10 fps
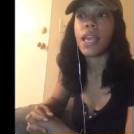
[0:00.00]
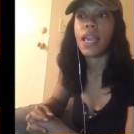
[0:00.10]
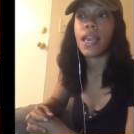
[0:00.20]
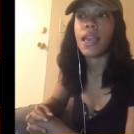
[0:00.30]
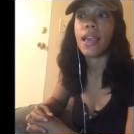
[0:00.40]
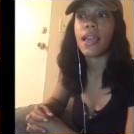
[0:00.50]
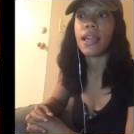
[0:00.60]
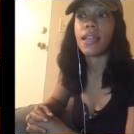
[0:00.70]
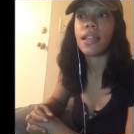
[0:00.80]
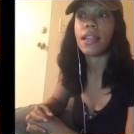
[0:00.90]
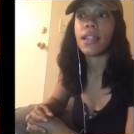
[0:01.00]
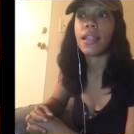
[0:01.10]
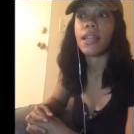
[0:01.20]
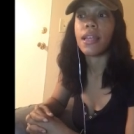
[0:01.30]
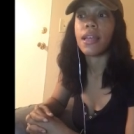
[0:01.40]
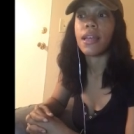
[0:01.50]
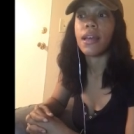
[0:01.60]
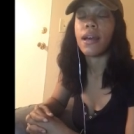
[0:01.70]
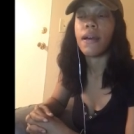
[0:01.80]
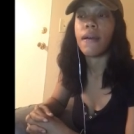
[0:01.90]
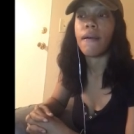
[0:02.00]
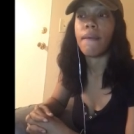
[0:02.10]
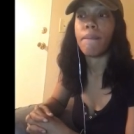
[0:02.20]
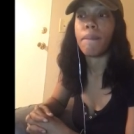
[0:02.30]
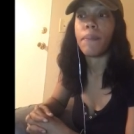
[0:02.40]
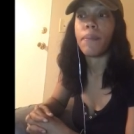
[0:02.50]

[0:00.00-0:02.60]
and um,